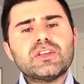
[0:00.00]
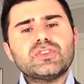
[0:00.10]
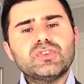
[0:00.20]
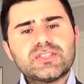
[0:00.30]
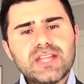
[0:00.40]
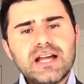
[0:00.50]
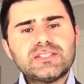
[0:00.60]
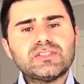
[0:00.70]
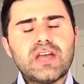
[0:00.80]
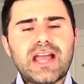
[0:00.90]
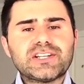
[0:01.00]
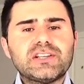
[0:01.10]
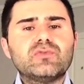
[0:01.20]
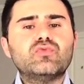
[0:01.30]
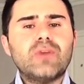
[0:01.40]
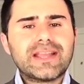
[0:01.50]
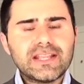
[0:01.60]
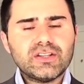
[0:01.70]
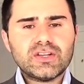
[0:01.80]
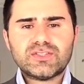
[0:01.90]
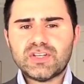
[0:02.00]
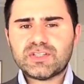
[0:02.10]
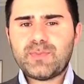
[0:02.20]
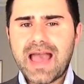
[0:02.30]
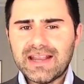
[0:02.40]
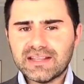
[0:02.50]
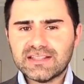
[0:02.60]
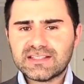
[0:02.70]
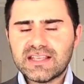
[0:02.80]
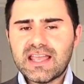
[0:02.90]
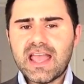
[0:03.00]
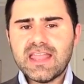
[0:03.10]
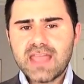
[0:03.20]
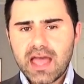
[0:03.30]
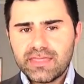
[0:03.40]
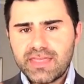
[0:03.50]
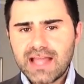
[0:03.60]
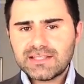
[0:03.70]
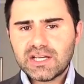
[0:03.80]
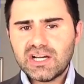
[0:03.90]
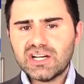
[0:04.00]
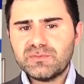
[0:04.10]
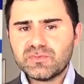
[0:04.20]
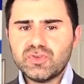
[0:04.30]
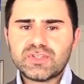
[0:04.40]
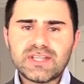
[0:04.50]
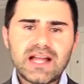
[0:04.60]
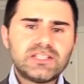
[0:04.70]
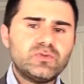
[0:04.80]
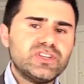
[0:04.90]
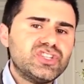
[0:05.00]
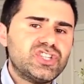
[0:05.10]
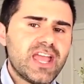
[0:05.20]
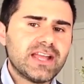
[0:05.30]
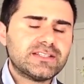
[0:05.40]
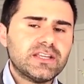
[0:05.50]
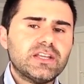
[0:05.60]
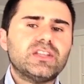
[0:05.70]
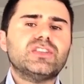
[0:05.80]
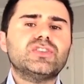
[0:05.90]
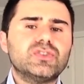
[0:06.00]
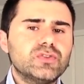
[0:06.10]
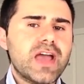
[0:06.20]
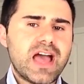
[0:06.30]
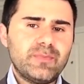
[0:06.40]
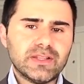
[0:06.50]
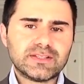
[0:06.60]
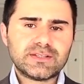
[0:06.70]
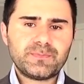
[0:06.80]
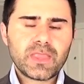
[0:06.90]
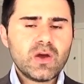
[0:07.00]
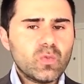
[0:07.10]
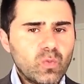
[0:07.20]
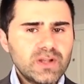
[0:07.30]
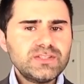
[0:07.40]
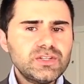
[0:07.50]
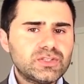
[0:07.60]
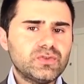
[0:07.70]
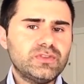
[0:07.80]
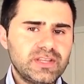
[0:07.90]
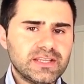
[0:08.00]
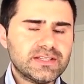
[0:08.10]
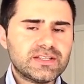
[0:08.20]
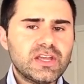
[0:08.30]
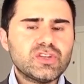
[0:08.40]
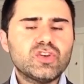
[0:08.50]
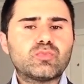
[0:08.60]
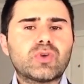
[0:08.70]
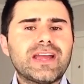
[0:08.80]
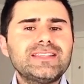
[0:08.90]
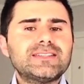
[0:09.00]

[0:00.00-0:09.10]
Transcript: you start to actually recognize those patterns, and at that time you start to inject new habits. Once you do this, your brain